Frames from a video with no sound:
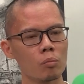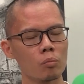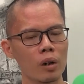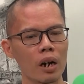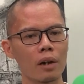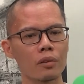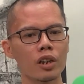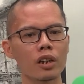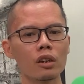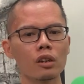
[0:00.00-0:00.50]
But
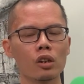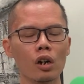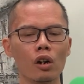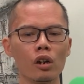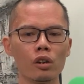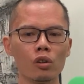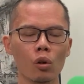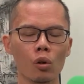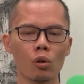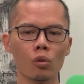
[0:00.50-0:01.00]
I think
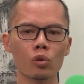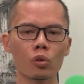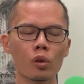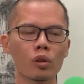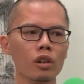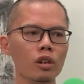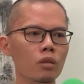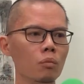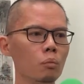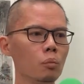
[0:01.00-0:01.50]
also
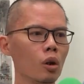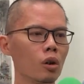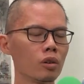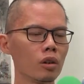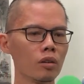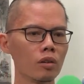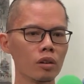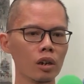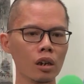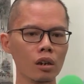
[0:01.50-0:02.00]
the
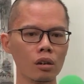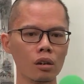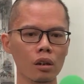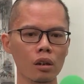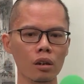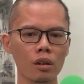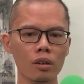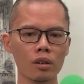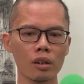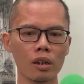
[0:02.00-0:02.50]
important thing
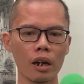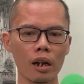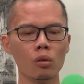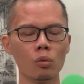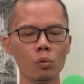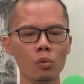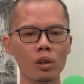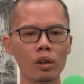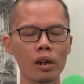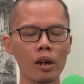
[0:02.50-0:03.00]
is like
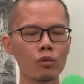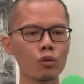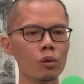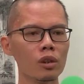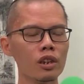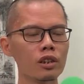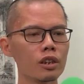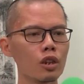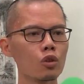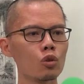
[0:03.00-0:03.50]
we have to
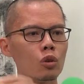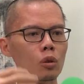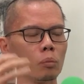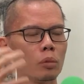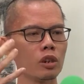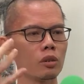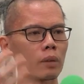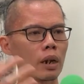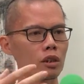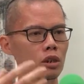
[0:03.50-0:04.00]
listen to a
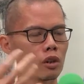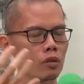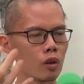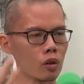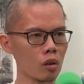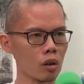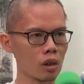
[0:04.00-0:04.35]
perspective of your